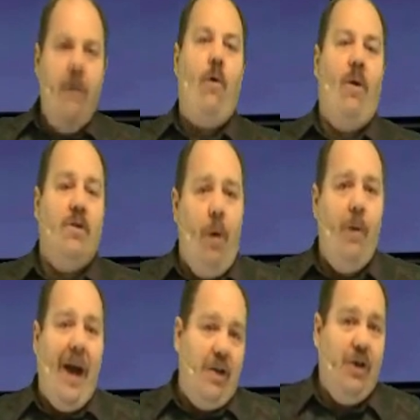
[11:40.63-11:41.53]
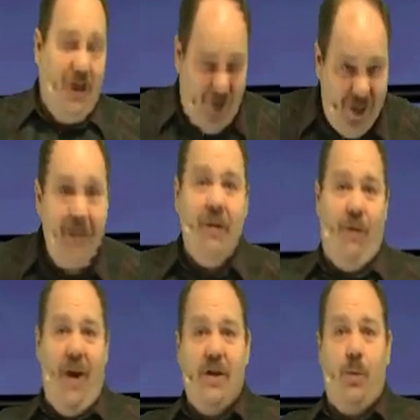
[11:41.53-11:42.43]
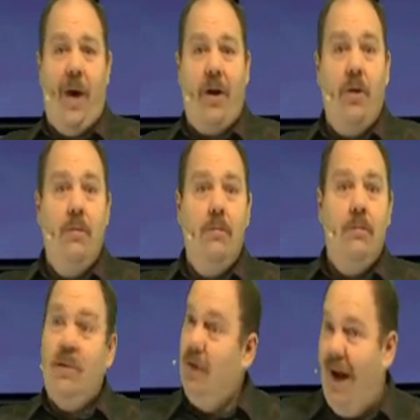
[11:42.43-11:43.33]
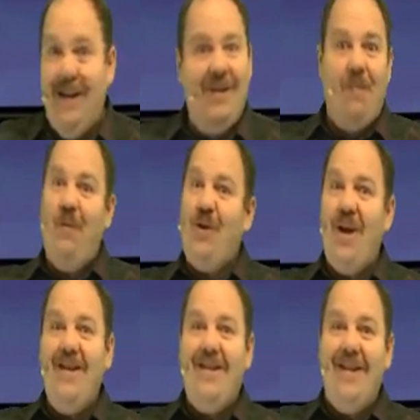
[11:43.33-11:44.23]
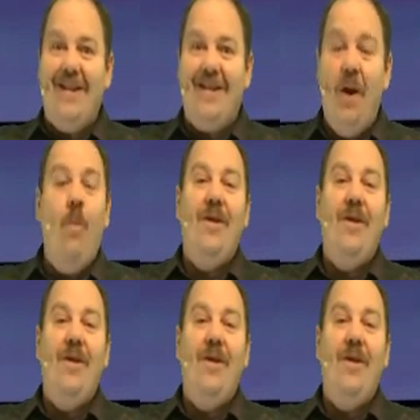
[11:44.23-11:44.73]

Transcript: Of course, what we actually see in the fossil record lines up with Genesis.